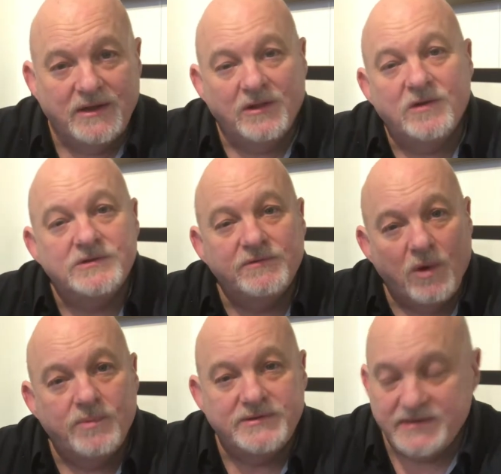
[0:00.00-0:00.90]
lots of
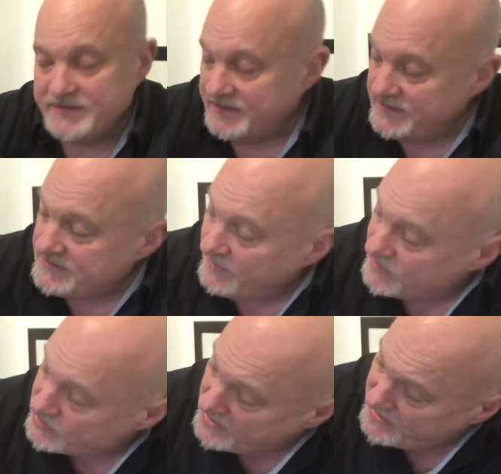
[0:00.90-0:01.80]
opposites in this
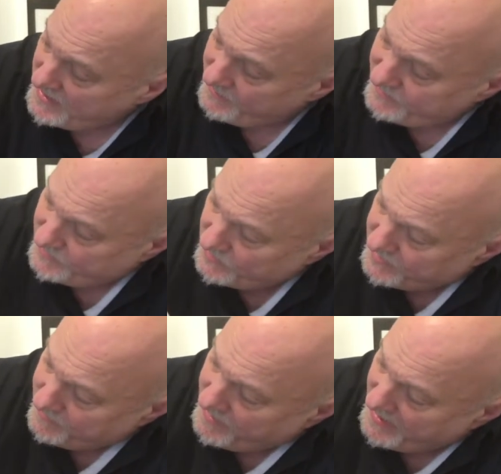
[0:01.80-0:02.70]
image. I mean, if you look at
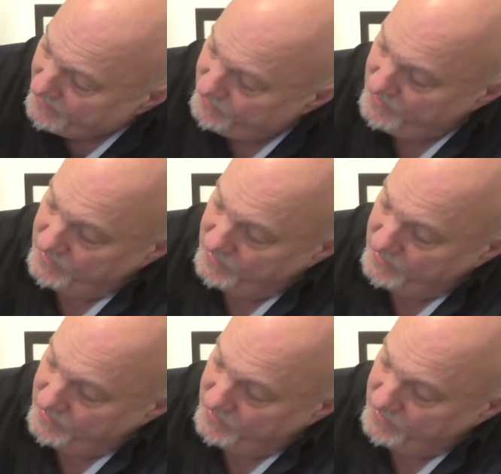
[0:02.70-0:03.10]
the back, we've got